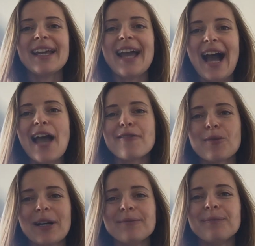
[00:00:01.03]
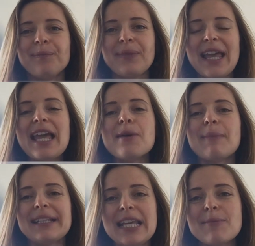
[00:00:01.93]
Hi everyone,
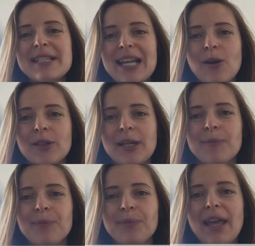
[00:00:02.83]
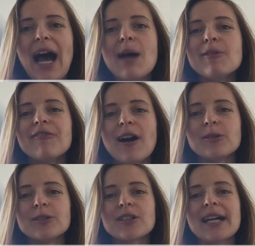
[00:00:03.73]
my name is Alena. I'm a
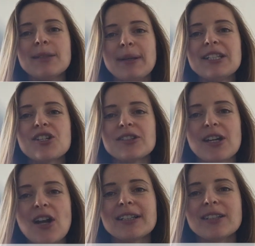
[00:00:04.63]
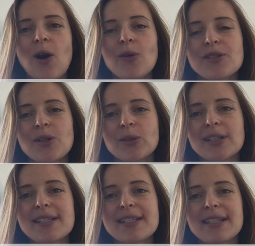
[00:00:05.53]
founder and managing director of
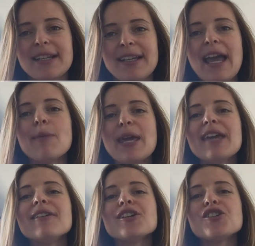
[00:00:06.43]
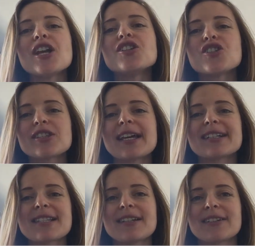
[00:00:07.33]
Sonas, a behavior change tech
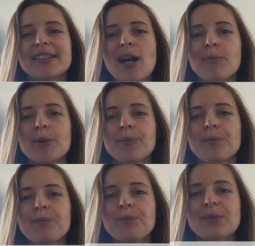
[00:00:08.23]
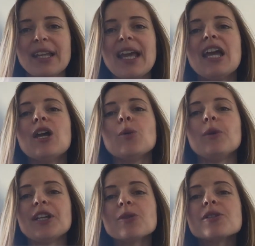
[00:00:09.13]
startup. We
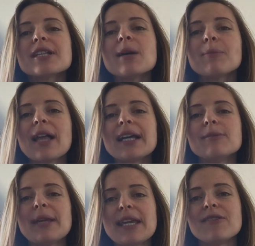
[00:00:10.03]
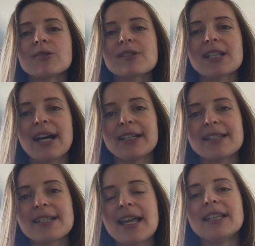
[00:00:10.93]
use applied behavioral
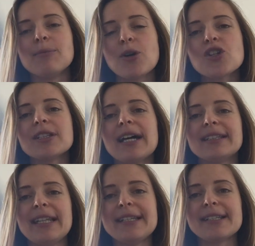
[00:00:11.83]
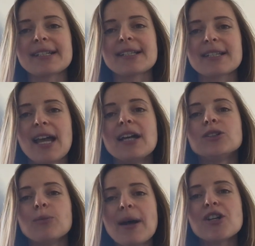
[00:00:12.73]
science and emotion analytics
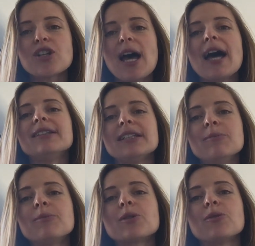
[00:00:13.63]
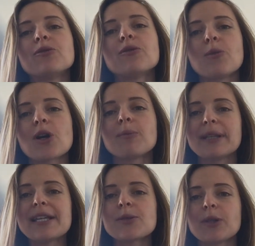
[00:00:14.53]
to measure and improve
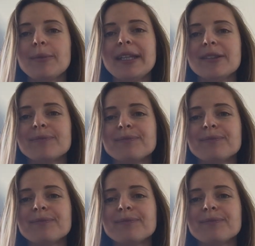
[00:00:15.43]
workplace well-being.